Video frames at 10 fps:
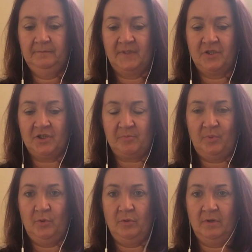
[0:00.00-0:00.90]
And just
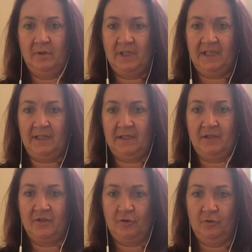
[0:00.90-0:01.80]
put the
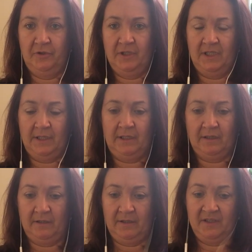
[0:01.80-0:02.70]
hand on the
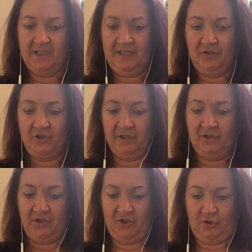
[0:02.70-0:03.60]
area that's actually
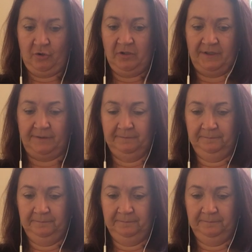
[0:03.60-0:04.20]
just struggling.